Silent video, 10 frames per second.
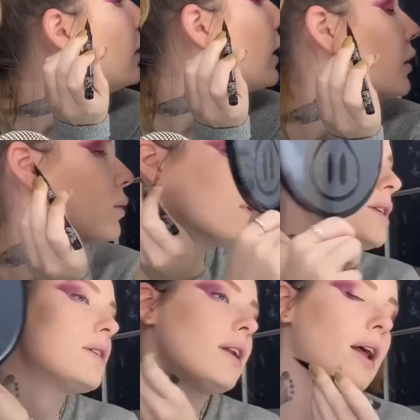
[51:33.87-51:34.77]
Now, the
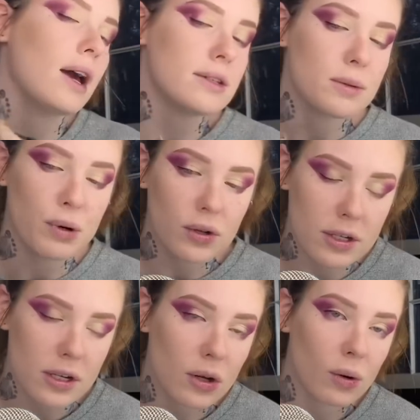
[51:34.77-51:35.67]
reason I spoke
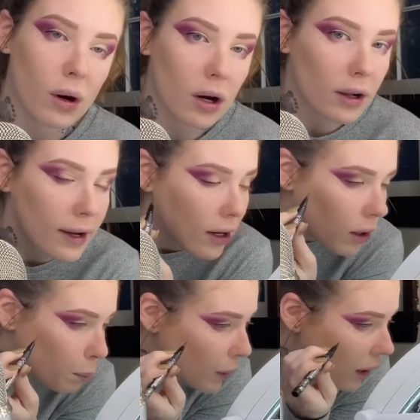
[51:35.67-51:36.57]
to you
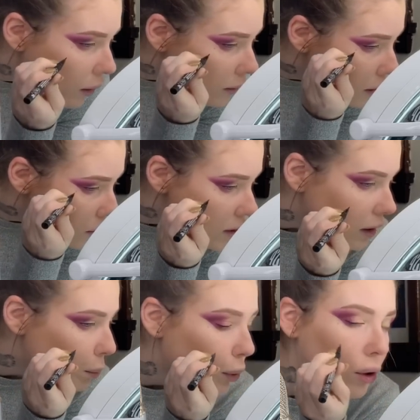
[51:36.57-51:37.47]
earlier about using
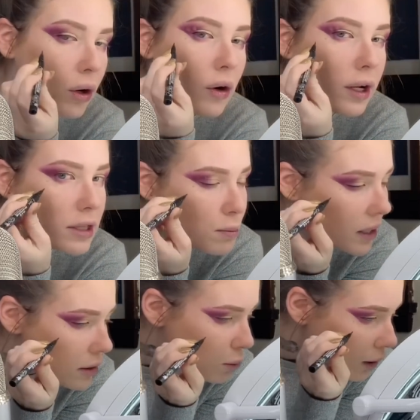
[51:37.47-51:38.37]
the Polaroid is
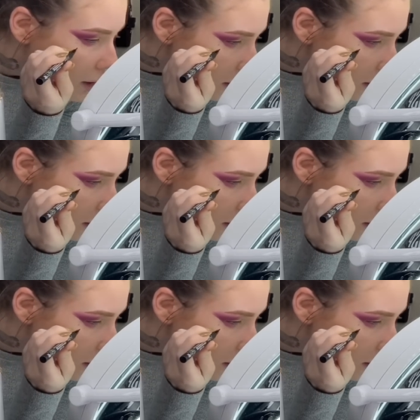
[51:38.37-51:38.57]
because we're gonna